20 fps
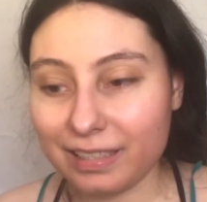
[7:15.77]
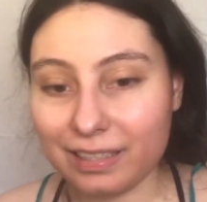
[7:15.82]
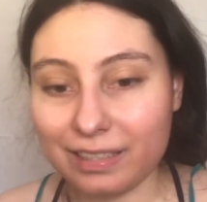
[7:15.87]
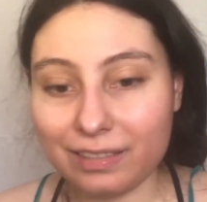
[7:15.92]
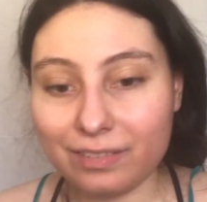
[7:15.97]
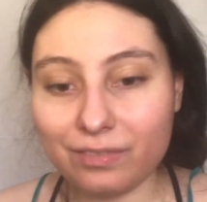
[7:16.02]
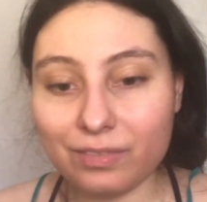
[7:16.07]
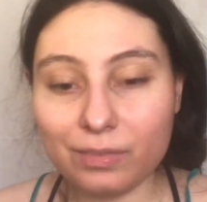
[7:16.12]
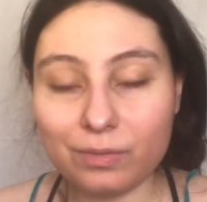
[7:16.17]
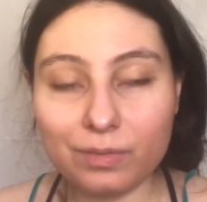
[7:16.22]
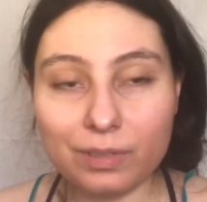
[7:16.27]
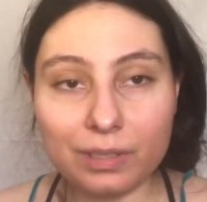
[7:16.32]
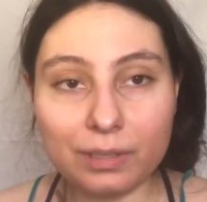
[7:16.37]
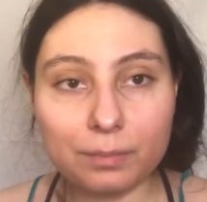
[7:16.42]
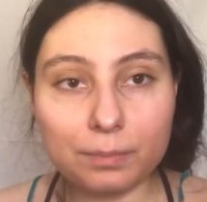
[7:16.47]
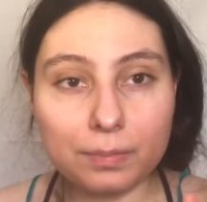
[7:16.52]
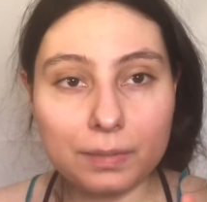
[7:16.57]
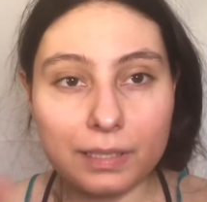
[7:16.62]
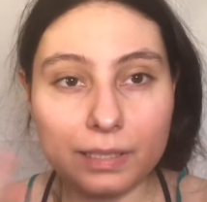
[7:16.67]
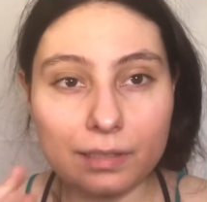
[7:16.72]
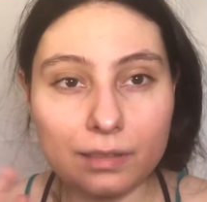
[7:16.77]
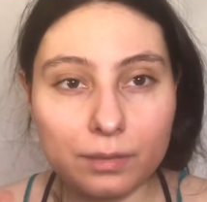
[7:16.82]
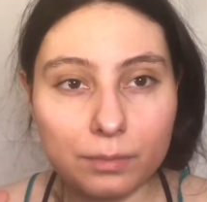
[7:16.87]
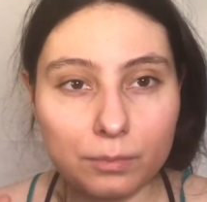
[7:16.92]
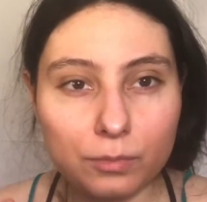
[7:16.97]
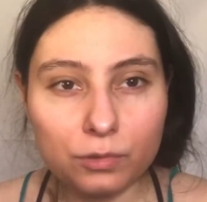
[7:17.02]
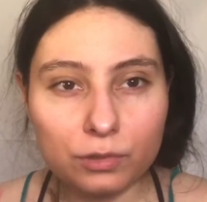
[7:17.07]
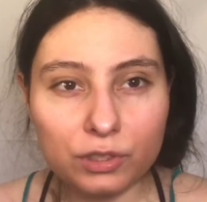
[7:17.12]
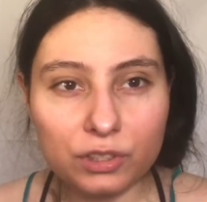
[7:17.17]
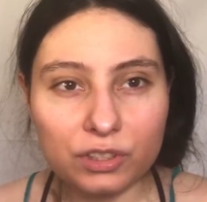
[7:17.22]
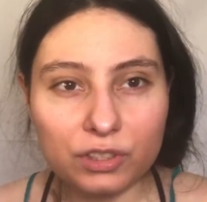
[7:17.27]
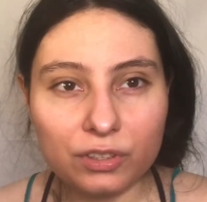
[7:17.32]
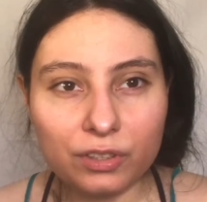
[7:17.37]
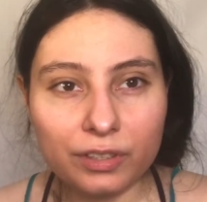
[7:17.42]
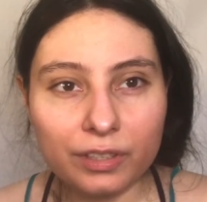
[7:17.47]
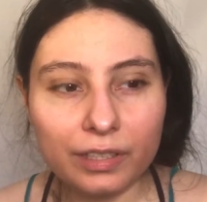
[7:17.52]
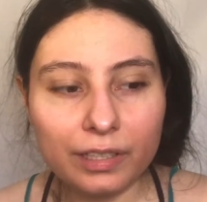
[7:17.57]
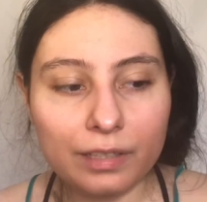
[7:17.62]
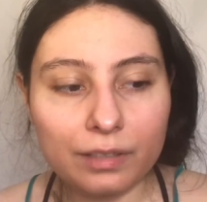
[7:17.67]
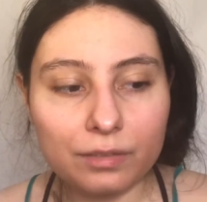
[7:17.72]
even when I apply the
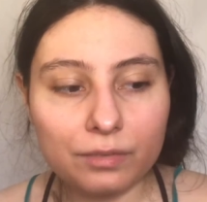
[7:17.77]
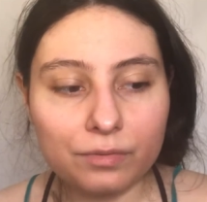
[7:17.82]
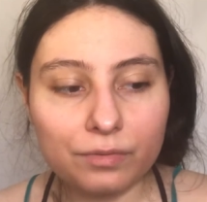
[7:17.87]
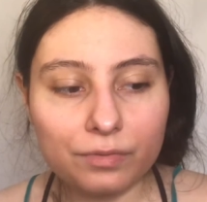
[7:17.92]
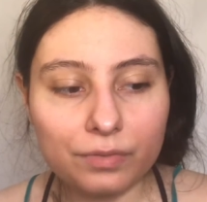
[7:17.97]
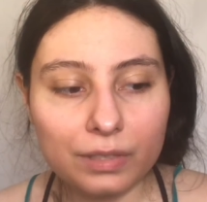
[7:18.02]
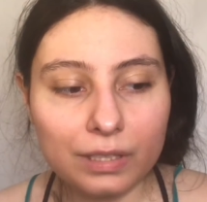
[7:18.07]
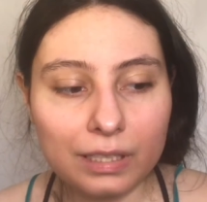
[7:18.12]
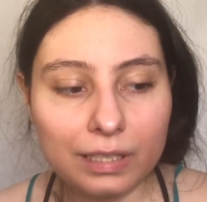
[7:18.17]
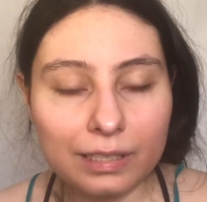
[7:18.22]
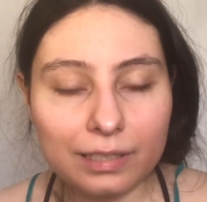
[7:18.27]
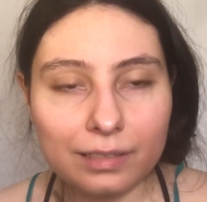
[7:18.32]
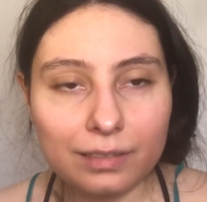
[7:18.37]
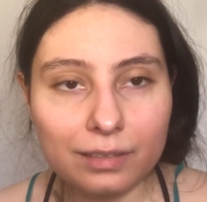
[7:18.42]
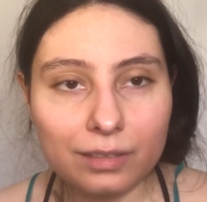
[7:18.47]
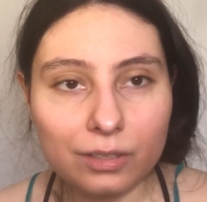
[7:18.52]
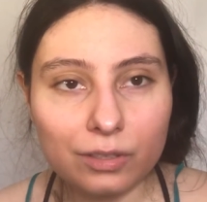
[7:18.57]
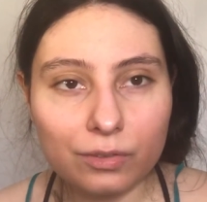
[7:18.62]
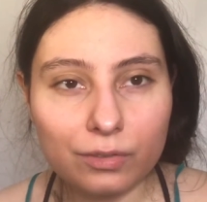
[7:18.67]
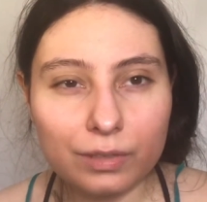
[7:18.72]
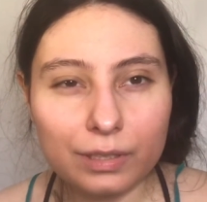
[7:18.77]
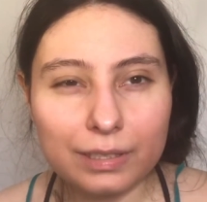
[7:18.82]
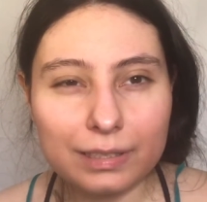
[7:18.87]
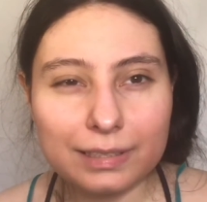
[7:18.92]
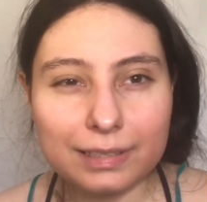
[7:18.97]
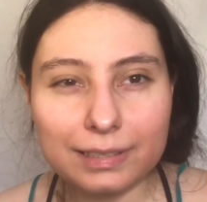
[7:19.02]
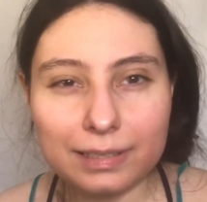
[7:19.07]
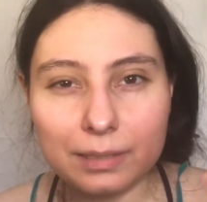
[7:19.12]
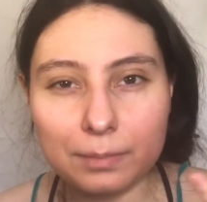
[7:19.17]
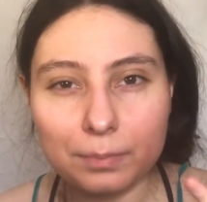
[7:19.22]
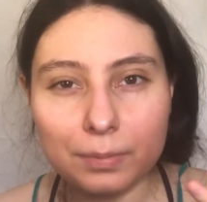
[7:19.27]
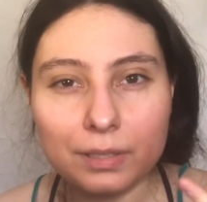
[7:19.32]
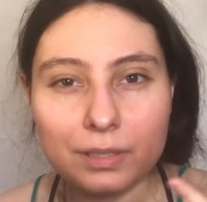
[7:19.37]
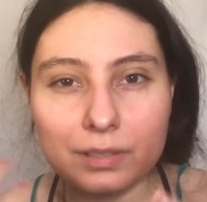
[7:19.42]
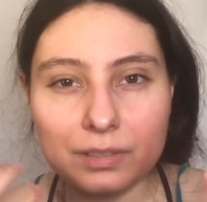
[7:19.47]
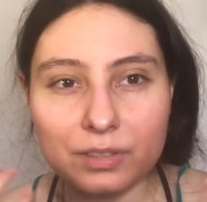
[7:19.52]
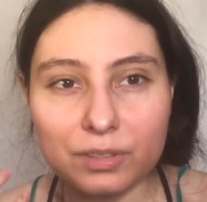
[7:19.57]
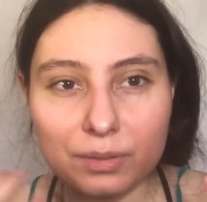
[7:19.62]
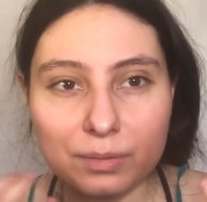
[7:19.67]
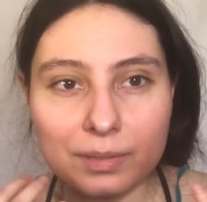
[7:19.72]
moisture, I don't feel it going seeping
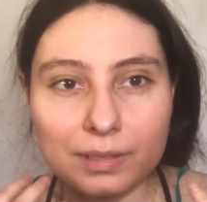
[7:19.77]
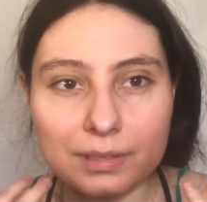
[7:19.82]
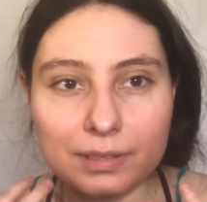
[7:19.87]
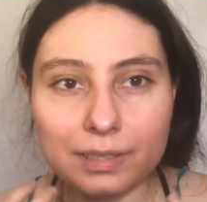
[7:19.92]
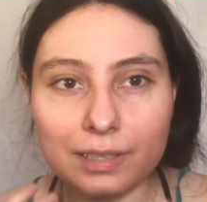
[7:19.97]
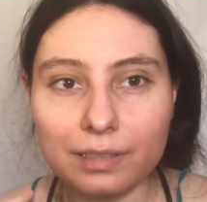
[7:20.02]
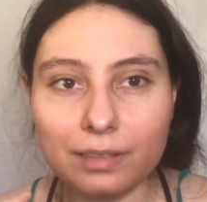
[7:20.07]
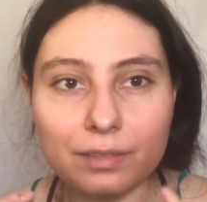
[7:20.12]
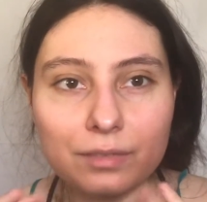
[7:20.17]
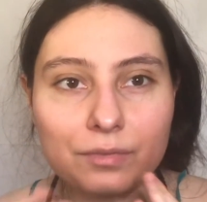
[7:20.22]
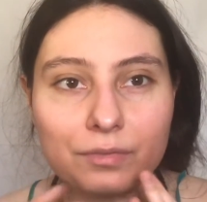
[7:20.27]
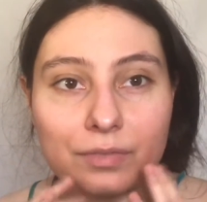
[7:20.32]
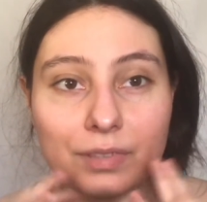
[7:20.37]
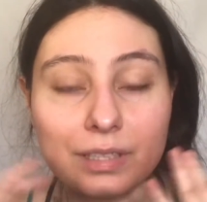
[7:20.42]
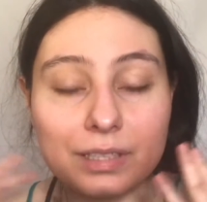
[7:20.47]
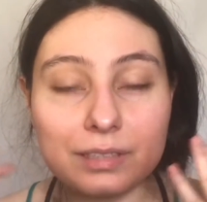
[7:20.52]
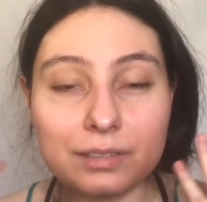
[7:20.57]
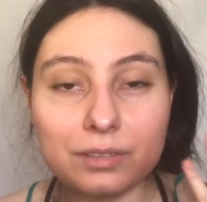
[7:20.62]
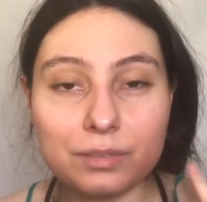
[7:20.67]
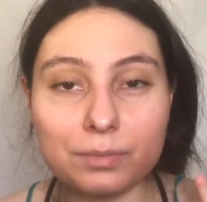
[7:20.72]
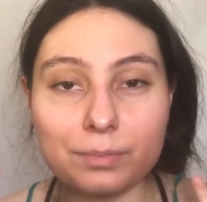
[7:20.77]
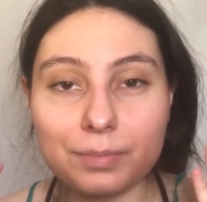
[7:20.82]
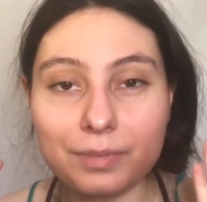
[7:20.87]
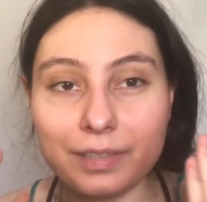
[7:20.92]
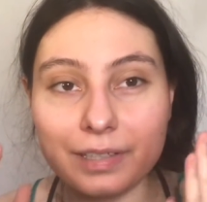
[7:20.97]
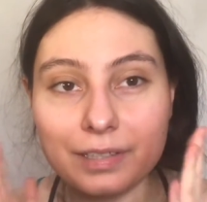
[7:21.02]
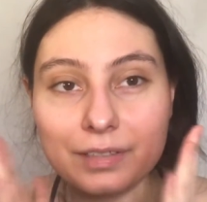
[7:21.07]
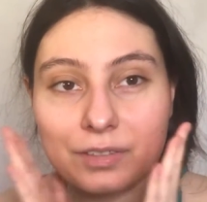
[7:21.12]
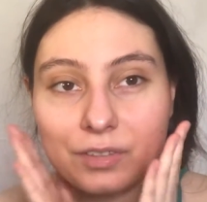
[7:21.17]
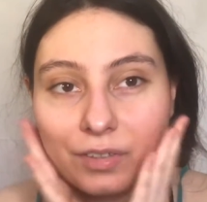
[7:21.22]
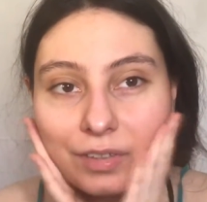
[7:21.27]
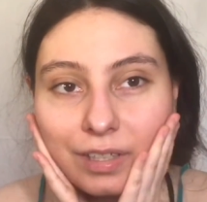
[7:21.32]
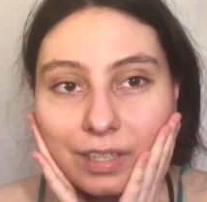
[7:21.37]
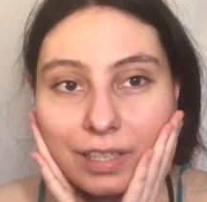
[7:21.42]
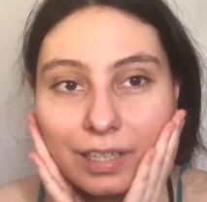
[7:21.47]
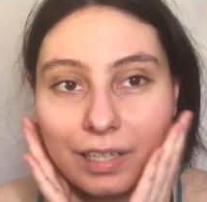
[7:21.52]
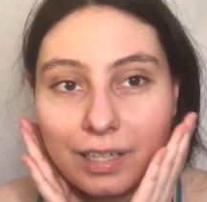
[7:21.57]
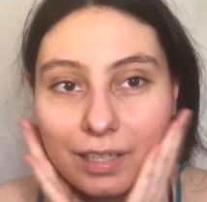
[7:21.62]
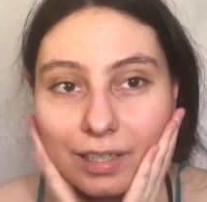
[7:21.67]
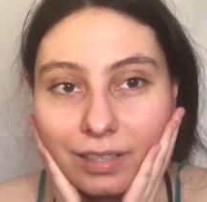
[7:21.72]
into my skin. I don't feel it super
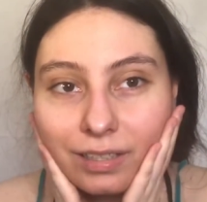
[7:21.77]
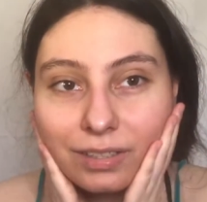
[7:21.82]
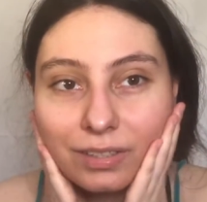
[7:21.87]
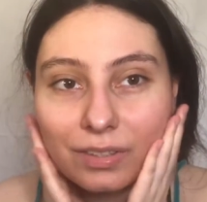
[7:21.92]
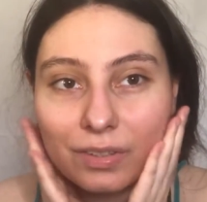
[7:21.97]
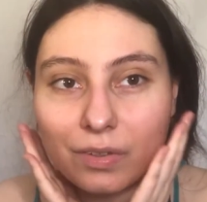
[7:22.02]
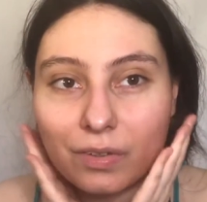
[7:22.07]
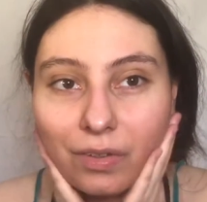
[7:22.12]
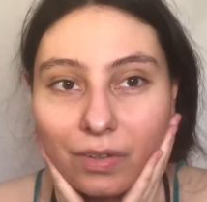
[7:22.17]
hydrated. So